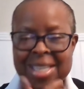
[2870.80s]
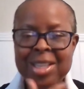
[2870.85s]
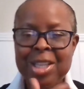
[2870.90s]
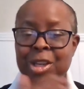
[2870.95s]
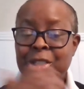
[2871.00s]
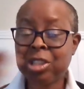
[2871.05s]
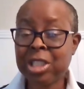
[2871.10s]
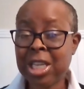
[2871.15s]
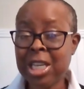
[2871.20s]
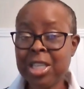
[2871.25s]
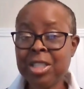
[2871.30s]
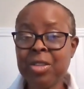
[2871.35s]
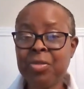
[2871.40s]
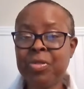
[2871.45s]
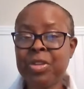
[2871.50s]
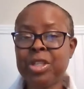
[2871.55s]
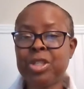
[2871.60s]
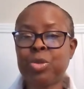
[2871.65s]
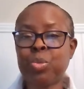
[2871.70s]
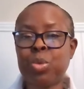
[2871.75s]
There's
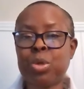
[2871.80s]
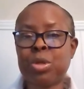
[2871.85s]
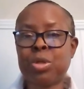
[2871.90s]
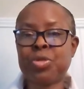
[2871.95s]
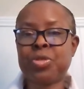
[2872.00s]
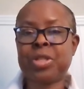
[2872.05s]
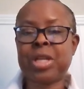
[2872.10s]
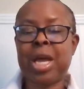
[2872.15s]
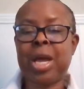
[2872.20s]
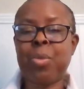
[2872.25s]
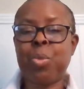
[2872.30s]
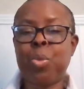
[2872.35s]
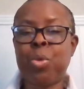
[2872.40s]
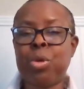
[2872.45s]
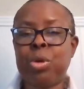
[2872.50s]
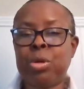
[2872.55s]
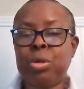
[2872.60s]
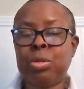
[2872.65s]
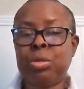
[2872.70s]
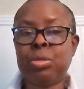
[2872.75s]
individuals that
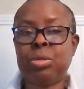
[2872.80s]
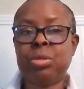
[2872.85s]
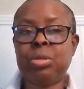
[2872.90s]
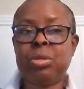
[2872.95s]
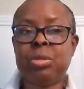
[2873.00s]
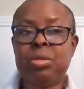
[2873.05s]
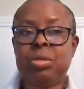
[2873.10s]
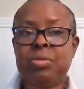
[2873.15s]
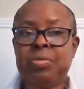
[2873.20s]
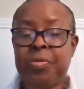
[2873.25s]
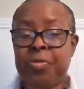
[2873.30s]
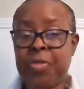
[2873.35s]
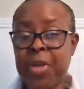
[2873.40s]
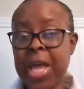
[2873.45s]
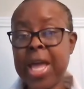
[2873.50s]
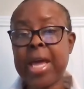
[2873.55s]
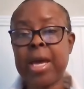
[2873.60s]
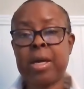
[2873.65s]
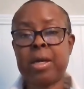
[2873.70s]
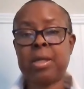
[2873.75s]
will
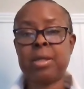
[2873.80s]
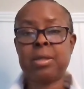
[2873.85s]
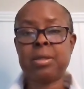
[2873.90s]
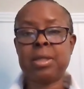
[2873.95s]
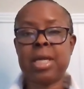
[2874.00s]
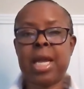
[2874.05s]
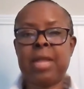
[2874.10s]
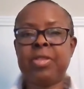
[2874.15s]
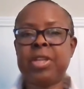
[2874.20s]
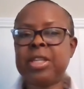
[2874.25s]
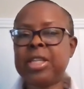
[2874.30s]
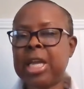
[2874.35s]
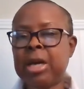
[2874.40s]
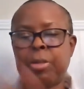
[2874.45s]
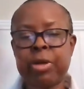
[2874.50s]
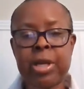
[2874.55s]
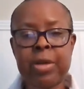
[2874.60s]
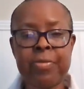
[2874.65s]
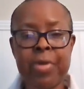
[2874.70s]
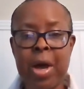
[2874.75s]
fail and then they'll
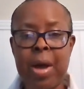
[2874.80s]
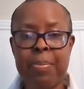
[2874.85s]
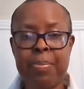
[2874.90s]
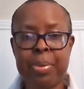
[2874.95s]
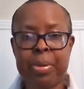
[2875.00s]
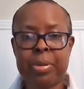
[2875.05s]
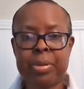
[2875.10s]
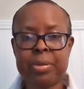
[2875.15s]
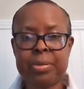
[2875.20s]
give up.